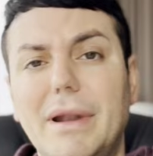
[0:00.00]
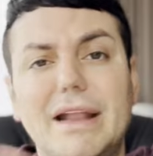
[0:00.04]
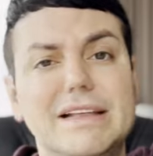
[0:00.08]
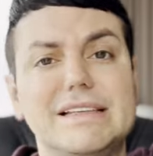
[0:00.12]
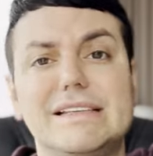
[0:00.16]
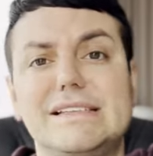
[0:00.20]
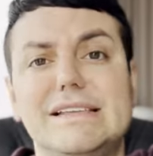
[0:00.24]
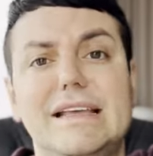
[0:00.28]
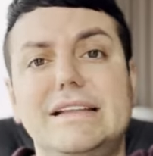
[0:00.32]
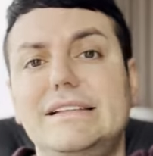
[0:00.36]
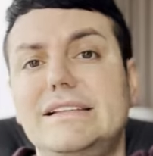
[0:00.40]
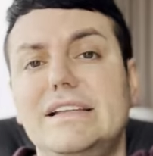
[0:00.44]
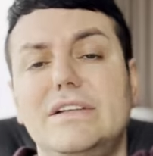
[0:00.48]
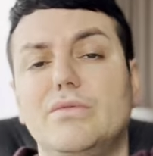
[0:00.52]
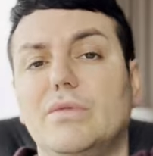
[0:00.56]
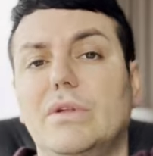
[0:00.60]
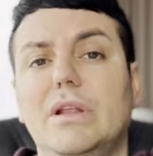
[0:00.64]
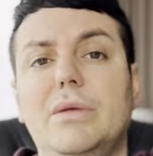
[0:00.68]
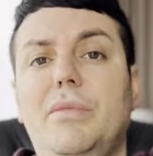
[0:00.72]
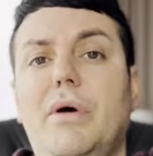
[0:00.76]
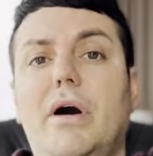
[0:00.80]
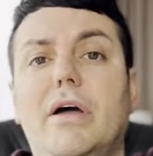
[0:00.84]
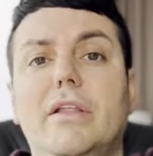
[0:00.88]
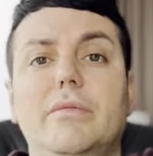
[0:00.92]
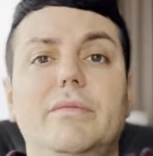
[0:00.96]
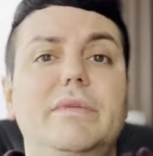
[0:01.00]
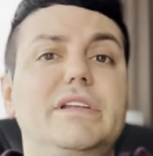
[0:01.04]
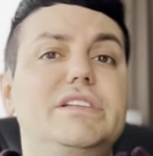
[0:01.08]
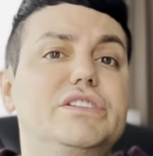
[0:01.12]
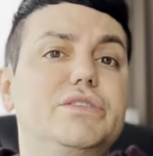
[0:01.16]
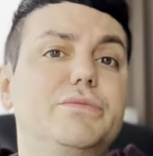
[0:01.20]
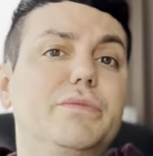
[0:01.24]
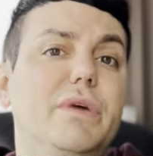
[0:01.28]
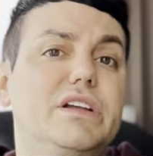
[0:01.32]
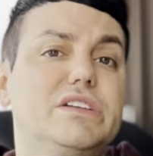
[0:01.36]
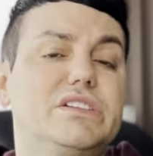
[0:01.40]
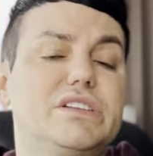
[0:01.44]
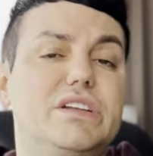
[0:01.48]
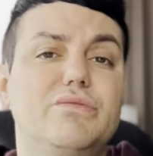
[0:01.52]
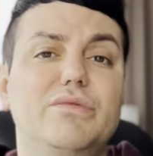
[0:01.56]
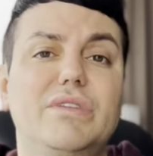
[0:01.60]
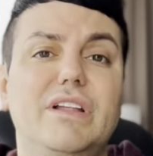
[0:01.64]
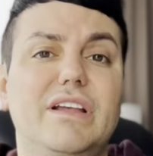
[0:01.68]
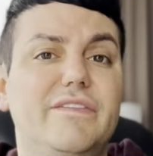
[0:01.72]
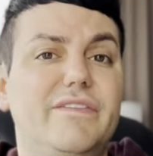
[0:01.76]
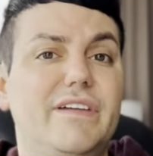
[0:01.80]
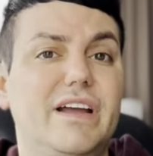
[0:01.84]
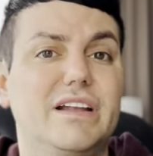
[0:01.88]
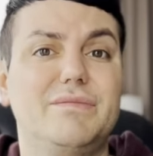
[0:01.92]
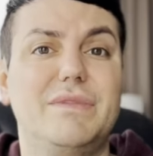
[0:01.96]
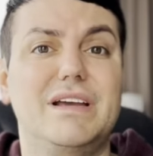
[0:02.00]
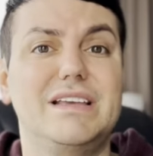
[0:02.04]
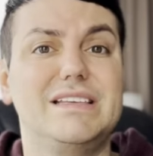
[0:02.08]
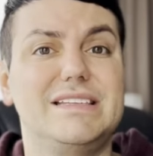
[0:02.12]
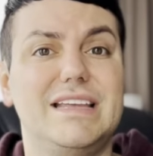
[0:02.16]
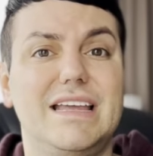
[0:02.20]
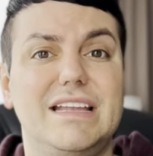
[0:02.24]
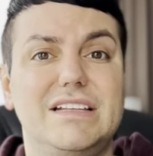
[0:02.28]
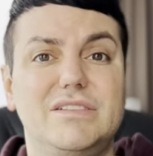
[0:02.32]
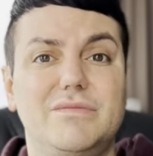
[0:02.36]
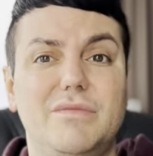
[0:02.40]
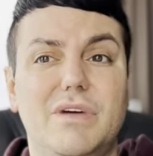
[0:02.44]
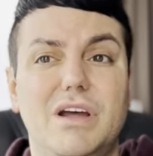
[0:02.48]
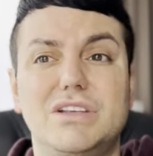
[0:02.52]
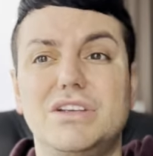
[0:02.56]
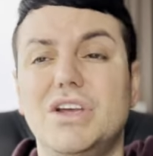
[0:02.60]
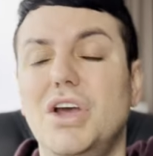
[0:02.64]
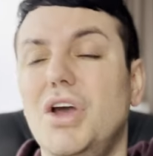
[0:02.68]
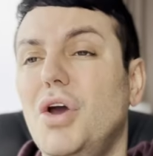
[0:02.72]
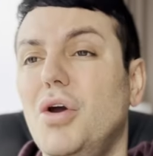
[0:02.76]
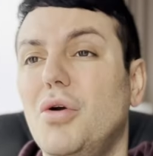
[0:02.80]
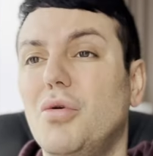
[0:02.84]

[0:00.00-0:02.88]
as I said, it didn't really bother me too much, didn't really affect my stay too much.